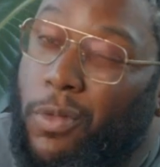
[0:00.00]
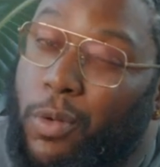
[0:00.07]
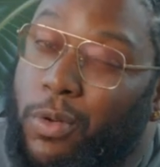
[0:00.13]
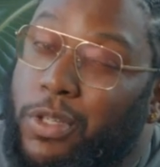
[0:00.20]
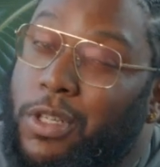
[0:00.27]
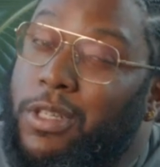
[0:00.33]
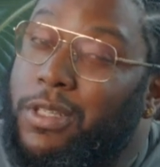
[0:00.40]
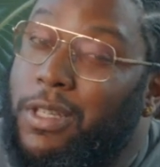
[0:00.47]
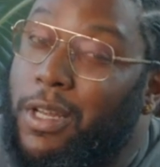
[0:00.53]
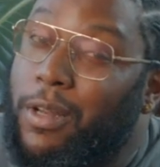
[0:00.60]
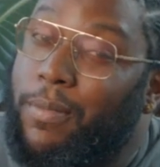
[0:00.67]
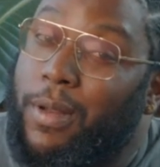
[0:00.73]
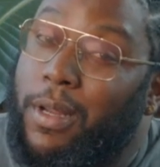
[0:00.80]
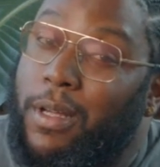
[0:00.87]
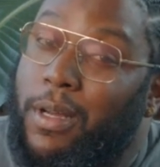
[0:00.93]
which can tend to
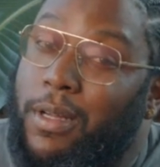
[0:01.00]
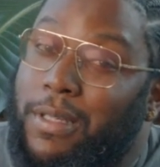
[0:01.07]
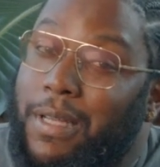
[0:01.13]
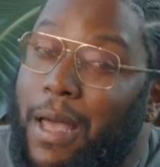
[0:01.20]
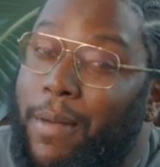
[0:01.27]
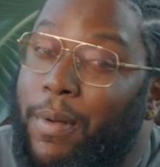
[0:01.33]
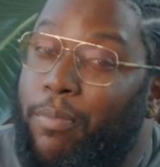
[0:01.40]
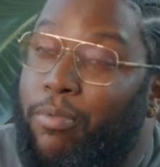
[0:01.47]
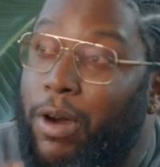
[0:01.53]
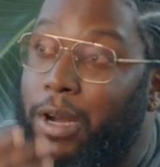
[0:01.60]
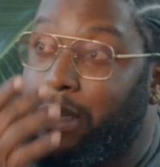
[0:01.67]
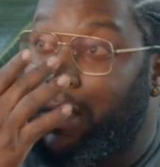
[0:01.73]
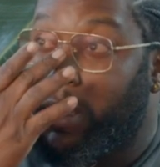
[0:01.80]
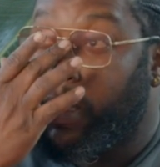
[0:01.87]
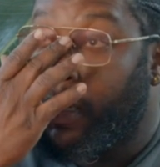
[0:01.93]
be a tad bit
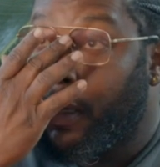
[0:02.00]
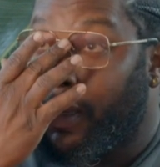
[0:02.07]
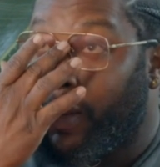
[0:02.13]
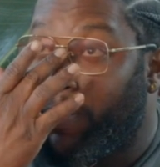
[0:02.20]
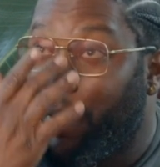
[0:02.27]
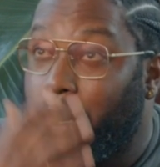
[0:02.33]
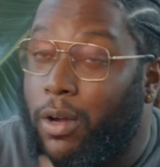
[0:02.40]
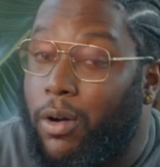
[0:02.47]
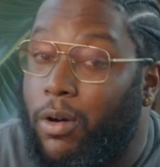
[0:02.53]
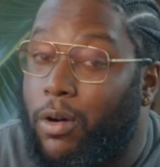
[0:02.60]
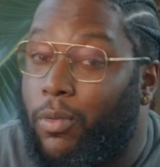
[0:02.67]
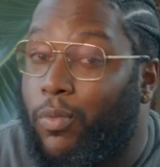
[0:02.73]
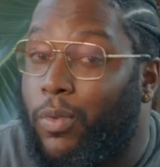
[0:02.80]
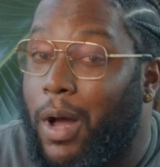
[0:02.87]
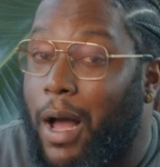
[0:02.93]
pricey depending
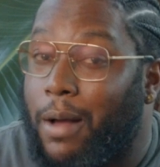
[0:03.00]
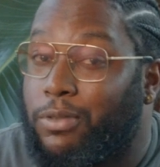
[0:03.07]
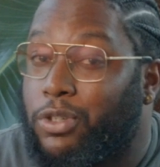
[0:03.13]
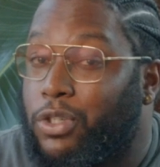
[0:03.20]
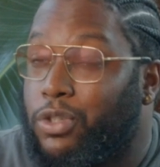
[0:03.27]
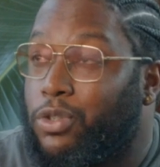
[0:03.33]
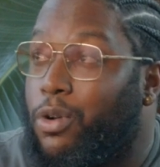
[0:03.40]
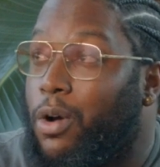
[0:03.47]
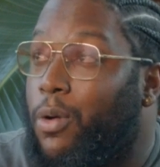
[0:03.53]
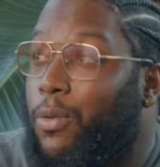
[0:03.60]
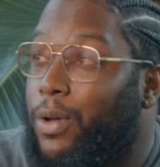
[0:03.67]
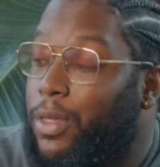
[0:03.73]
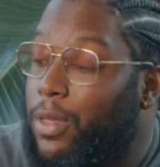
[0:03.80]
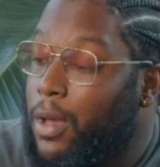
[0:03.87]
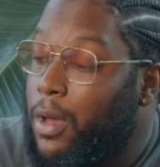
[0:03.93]
on what options you go
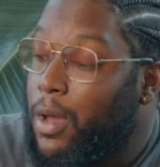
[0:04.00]
with.